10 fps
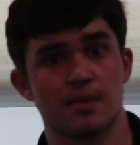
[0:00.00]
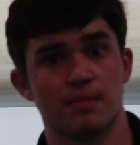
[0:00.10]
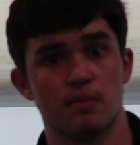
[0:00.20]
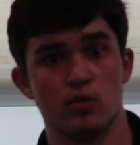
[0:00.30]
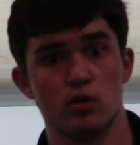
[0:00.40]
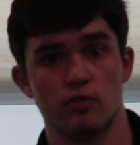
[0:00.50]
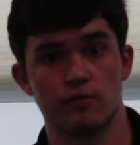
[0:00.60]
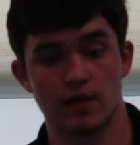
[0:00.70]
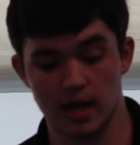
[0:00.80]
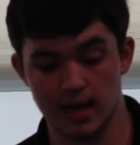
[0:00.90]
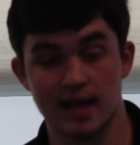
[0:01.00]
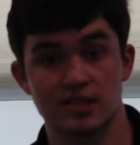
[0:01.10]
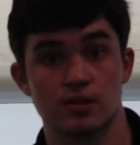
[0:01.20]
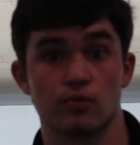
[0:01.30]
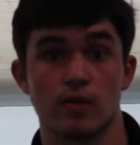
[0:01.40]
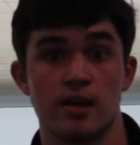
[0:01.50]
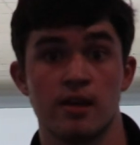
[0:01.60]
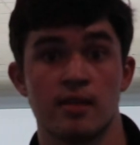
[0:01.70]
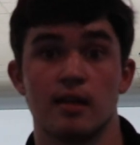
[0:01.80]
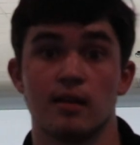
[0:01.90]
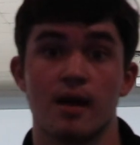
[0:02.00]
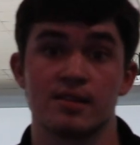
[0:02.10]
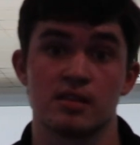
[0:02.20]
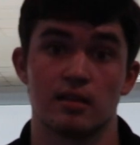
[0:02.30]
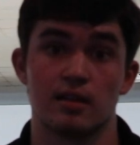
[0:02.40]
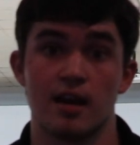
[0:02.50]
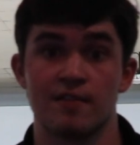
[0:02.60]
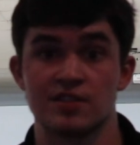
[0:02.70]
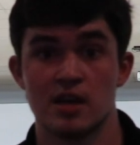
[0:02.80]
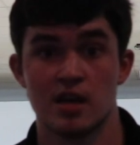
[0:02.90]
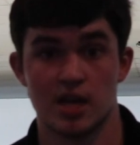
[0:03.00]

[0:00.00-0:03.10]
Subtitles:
I'm gonna move a lot to the right and then a lot to the left.